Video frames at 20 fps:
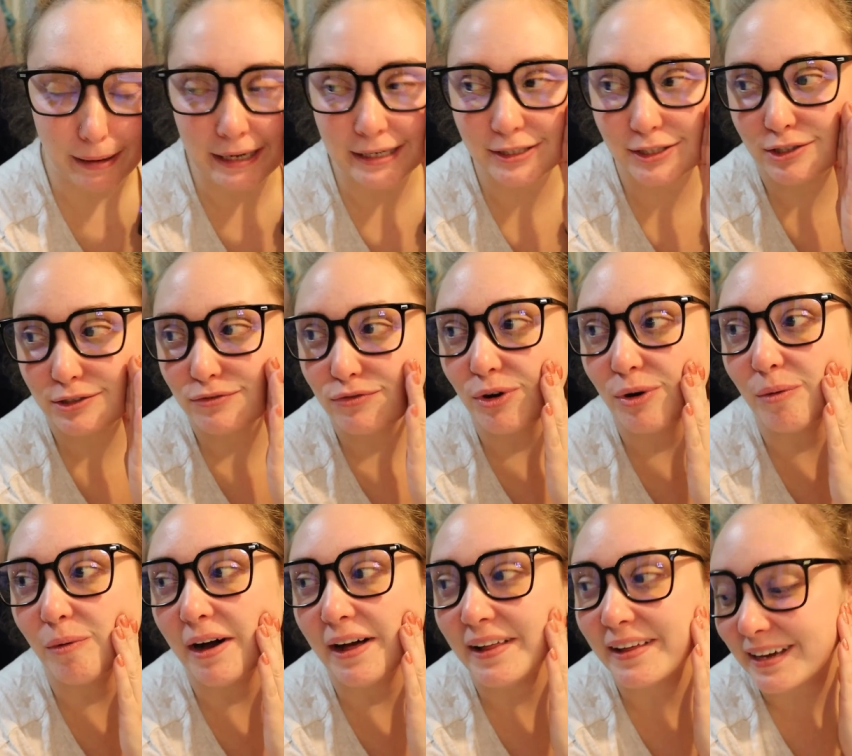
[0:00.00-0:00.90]
masks for
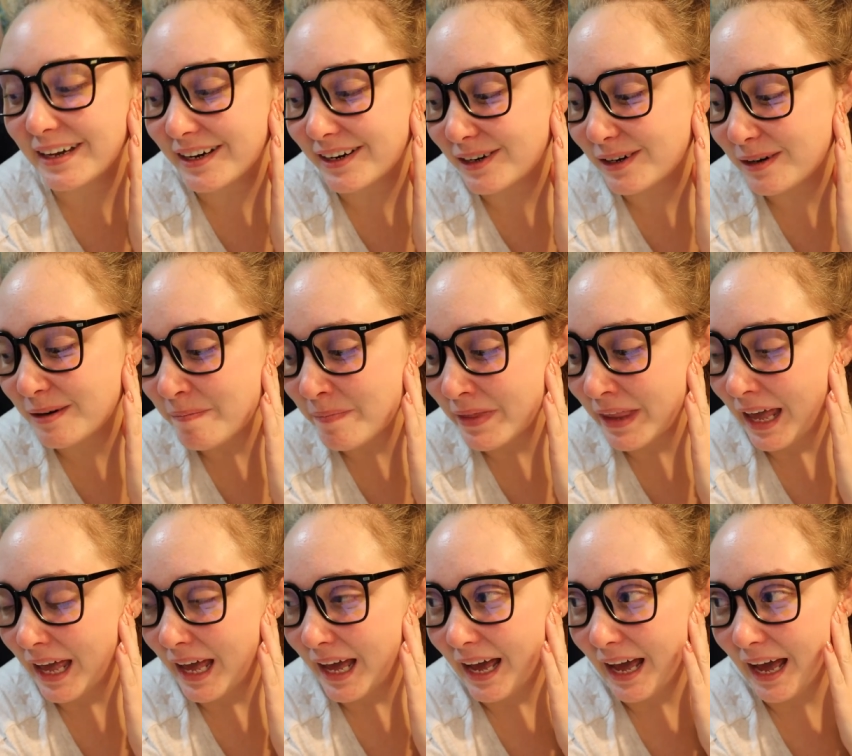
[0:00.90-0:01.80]
a while here
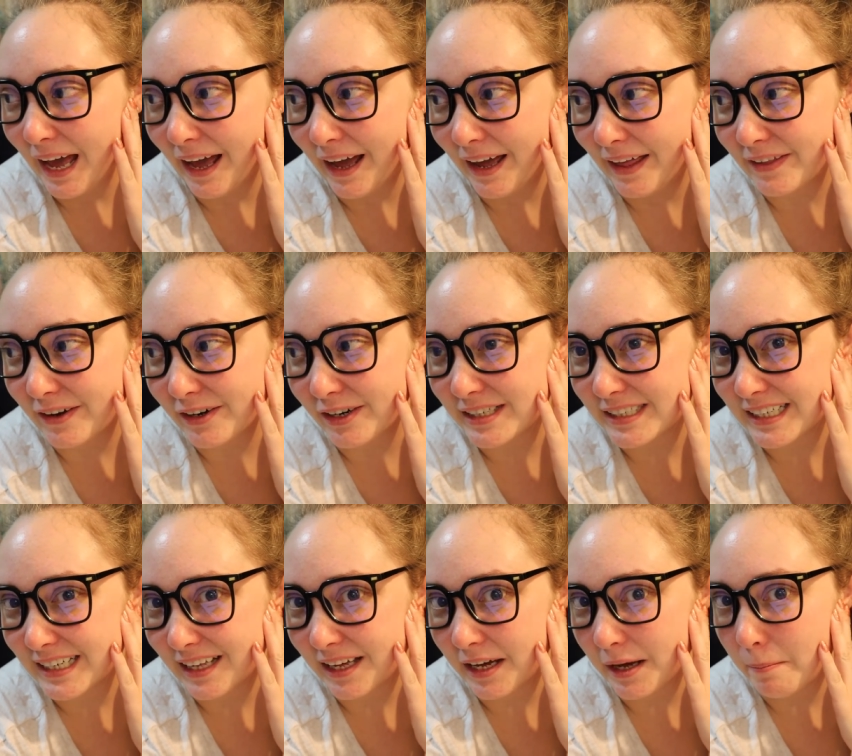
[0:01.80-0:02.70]
and they're going
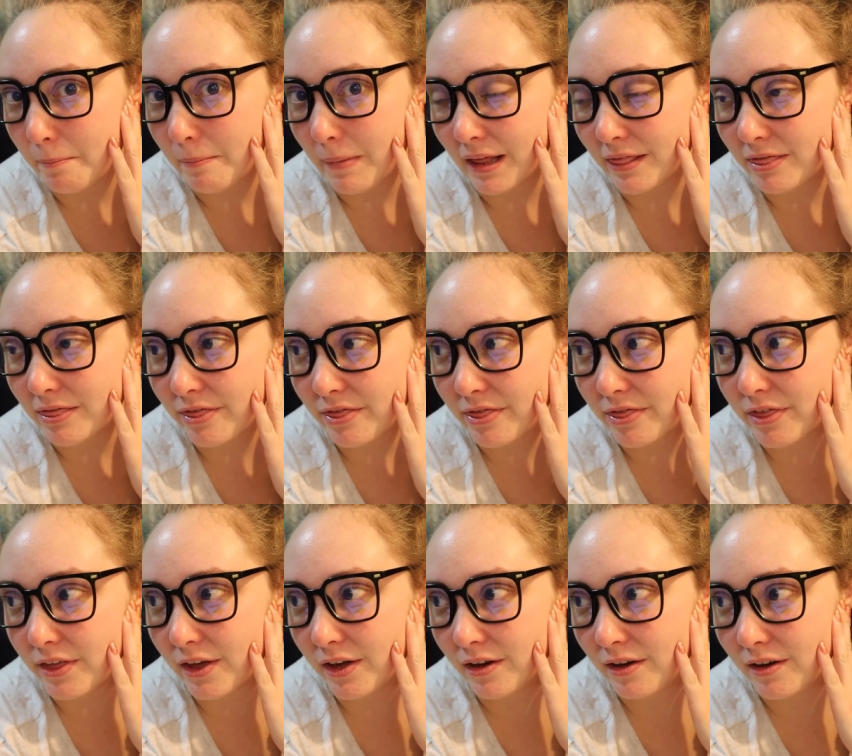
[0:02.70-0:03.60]
to take like a
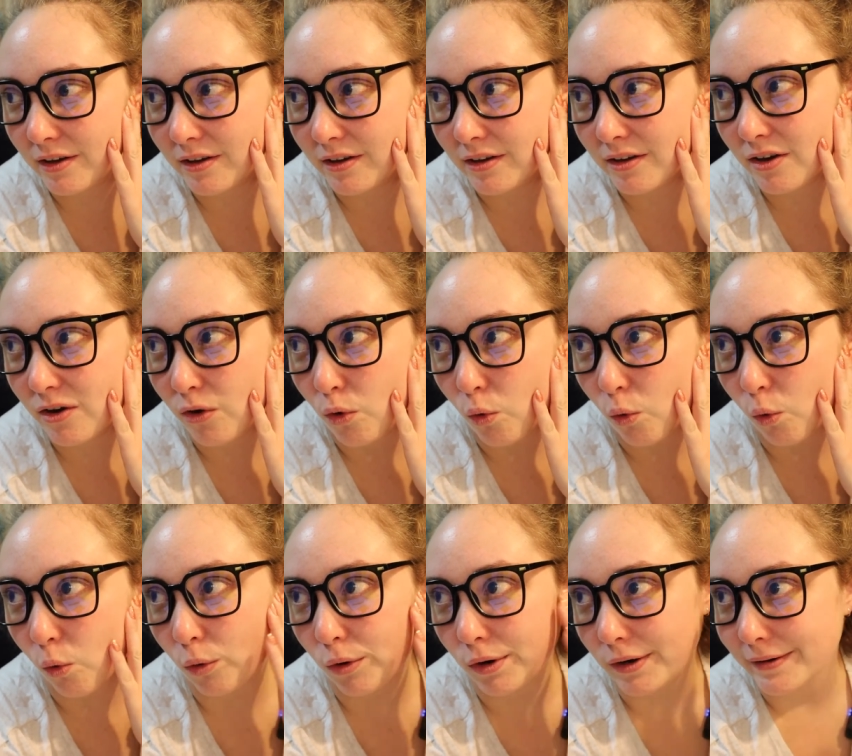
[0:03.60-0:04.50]
month
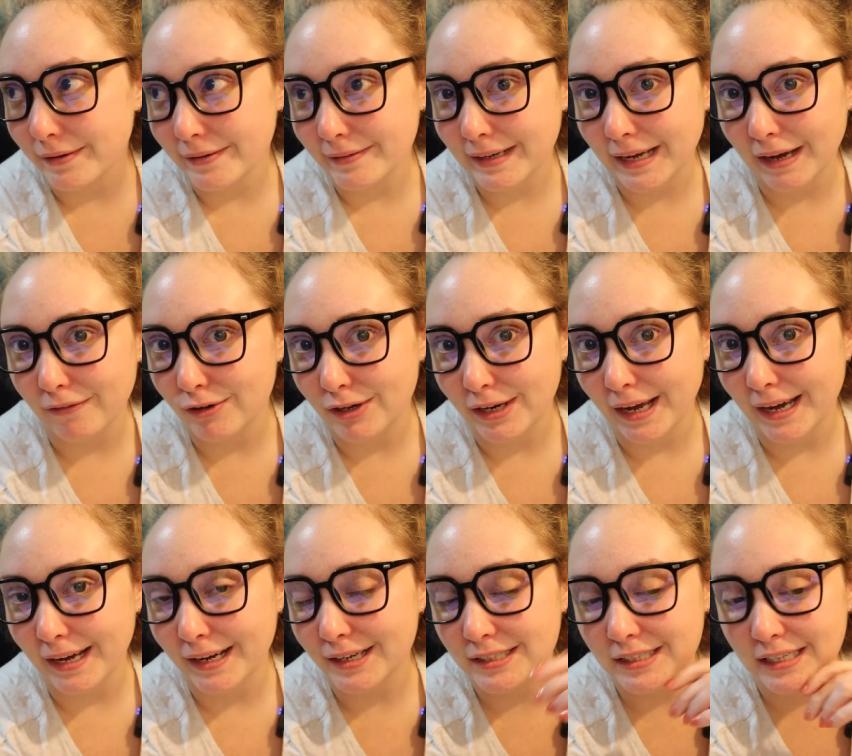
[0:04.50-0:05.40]
or give or
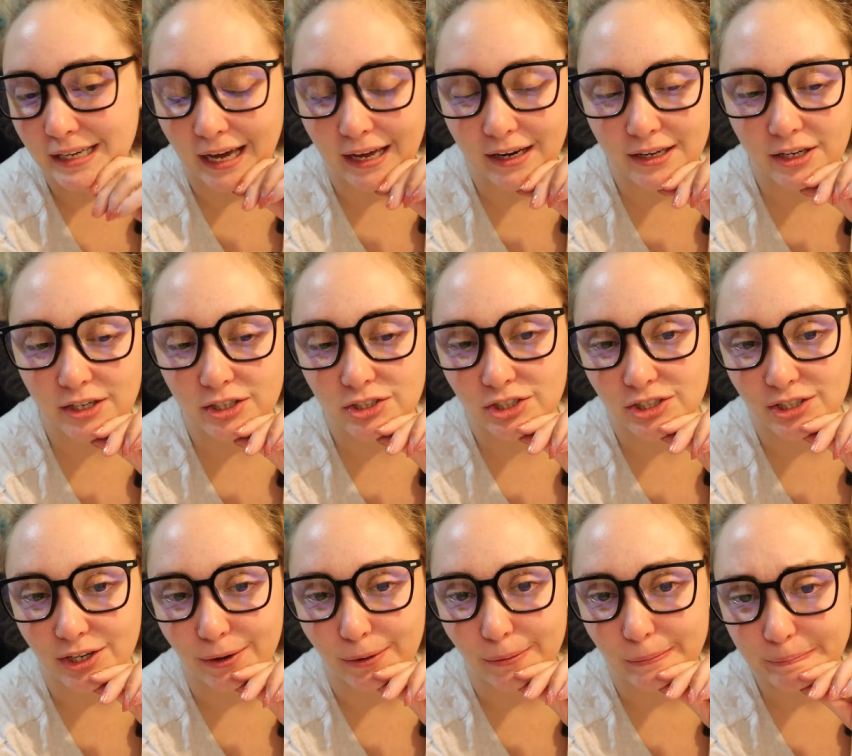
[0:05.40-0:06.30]
take to get here.
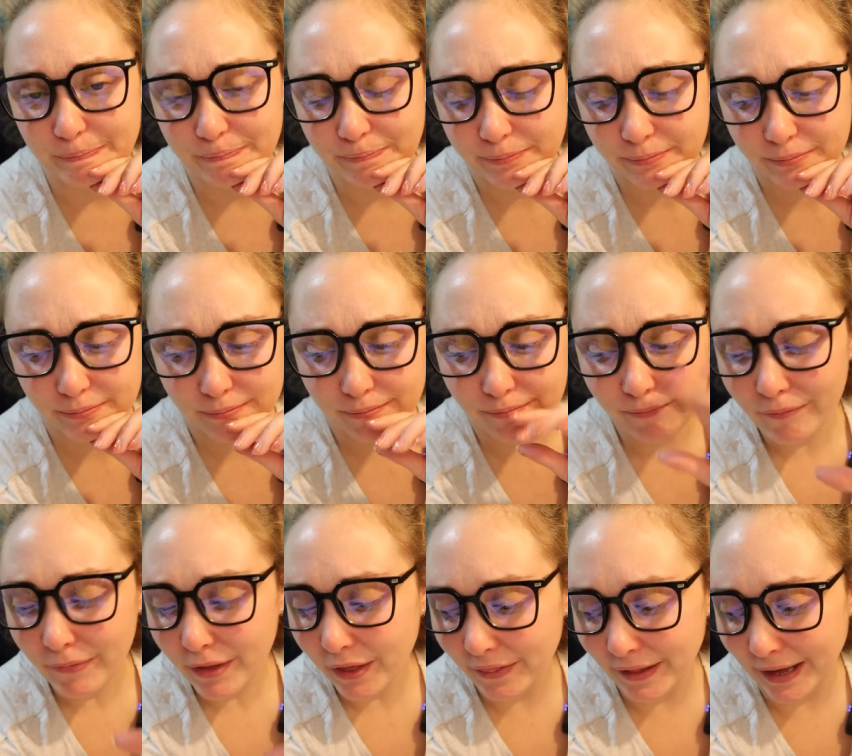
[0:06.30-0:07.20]
So
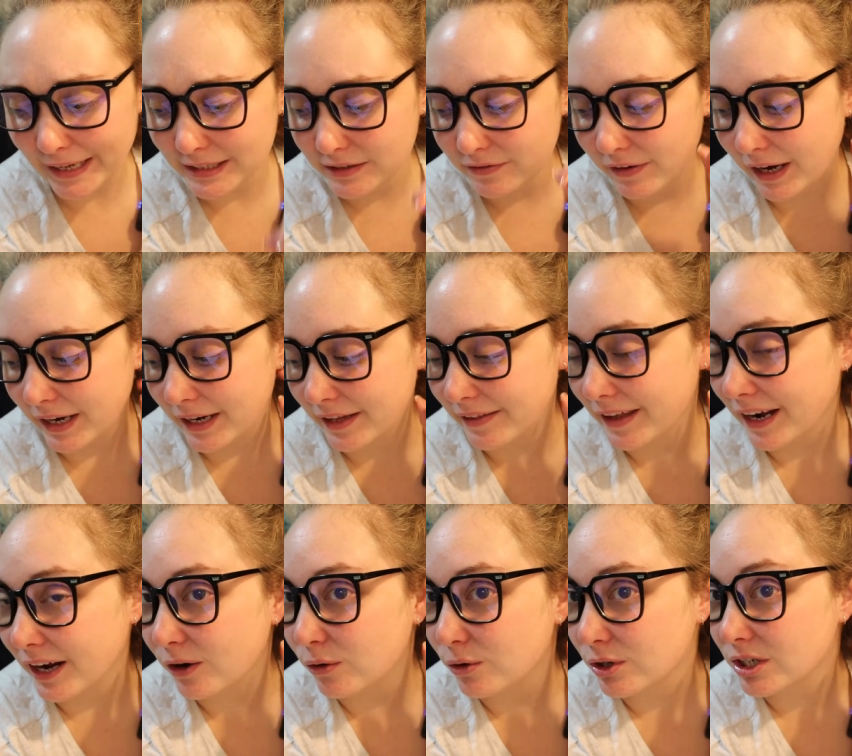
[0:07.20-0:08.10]
that's fine. And
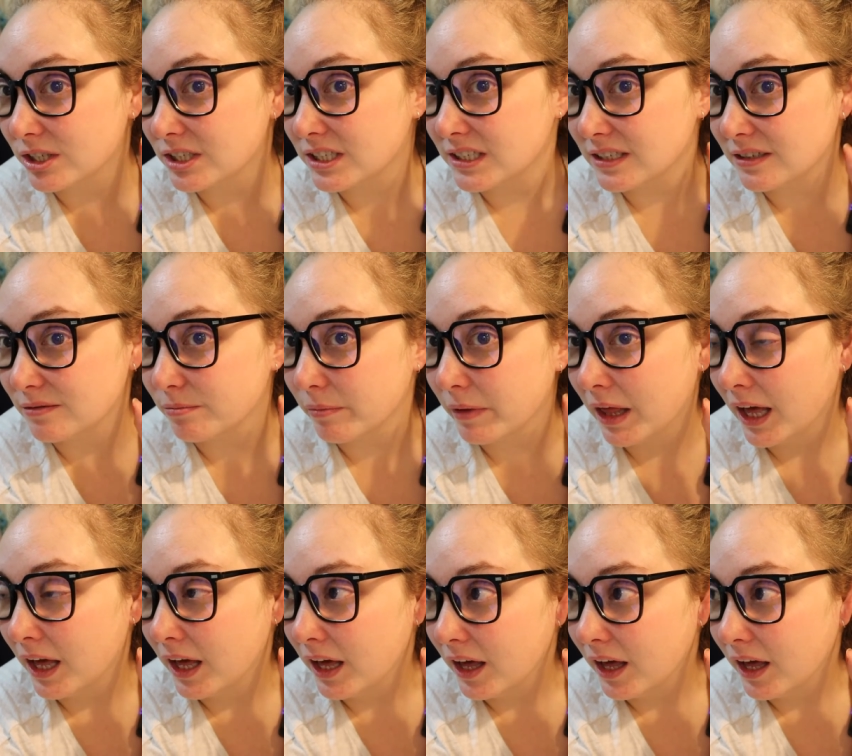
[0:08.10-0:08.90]
then I ordered some